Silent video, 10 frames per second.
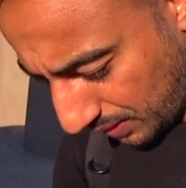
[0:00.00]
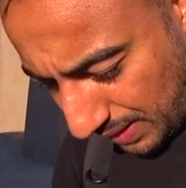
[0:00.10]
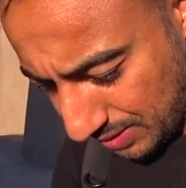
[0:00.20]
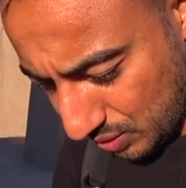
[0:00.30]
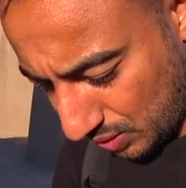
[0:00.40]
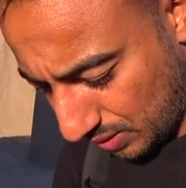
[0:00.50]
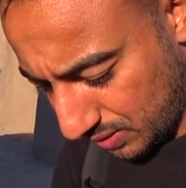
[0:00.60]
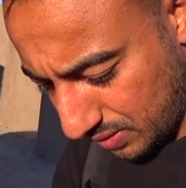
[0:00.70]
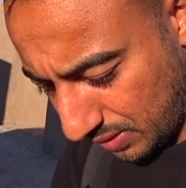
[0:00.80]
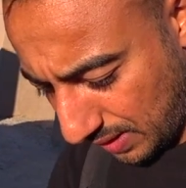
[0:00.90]
last
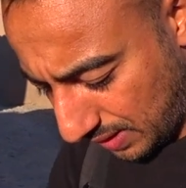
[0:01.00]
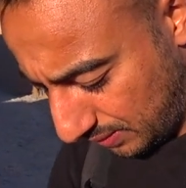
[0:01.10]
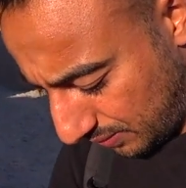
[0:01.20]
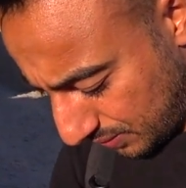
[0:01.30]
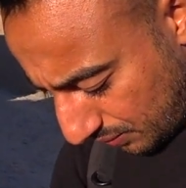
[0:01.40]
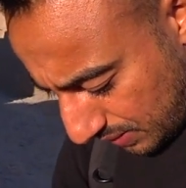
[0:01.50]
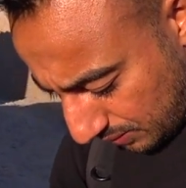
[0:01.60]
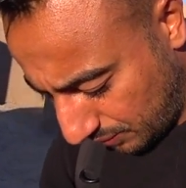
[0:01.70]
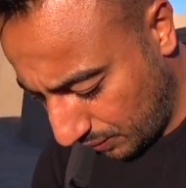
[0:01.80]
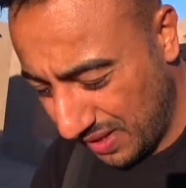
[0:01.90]
shot, and there's a reason
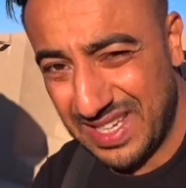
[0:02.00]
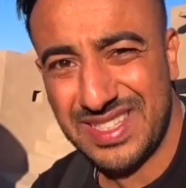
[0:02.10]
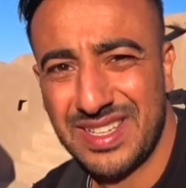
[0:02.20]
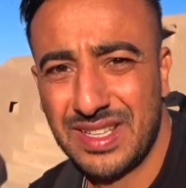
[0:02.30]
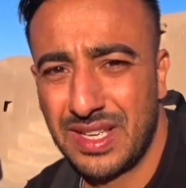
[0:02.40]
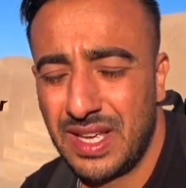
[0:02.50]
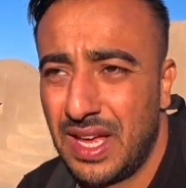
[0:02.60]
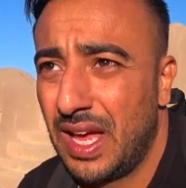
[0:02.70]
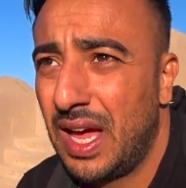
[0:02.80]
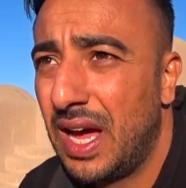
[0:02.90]
for that.
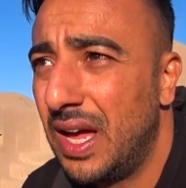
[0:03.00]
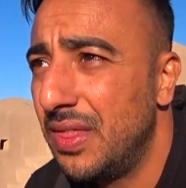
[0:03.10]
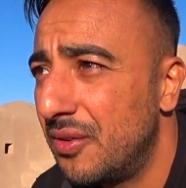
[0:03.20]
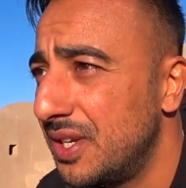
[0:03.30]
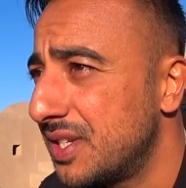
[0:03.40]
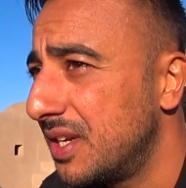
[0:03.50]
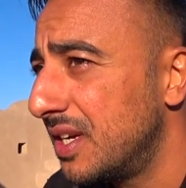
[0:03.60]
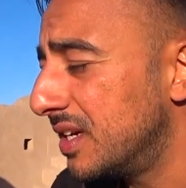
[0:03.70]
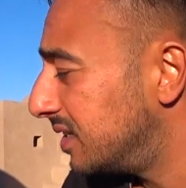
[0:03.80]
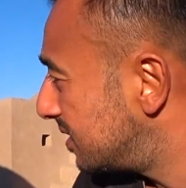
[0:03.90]
And the reason
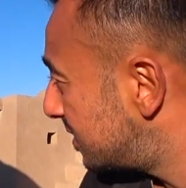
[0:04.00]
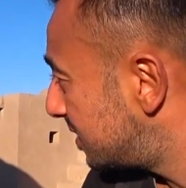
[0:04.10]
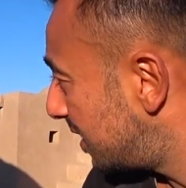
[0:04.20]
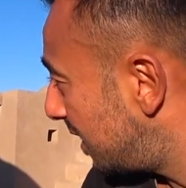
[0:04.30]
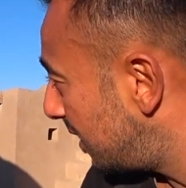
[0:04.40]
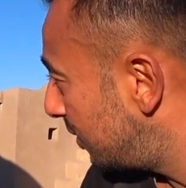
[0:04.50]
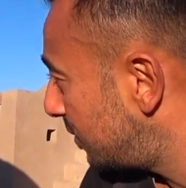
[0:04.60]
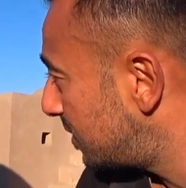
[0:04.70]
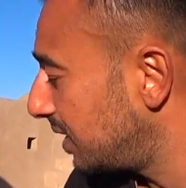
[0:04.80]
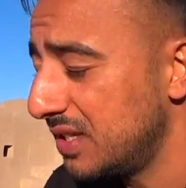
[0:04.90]
is I
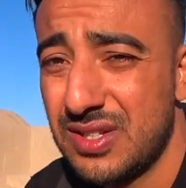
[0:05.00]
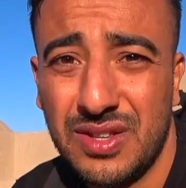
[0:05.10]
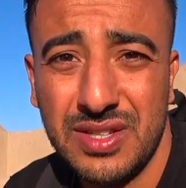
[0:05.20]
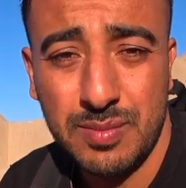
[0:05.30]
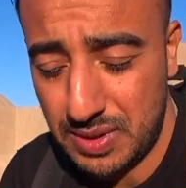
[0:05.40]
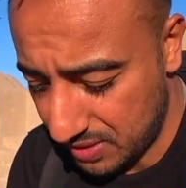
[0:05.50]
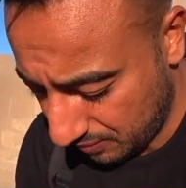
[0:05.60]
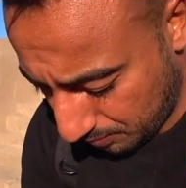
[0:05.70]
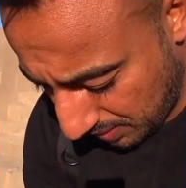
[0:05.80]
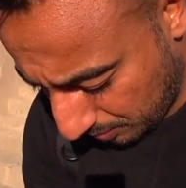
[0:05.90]
looked into this piece of
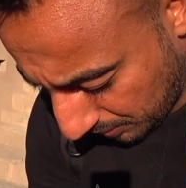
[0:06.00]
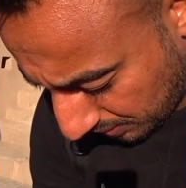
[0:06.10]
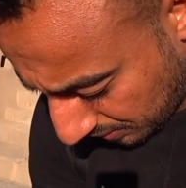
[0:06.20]
paper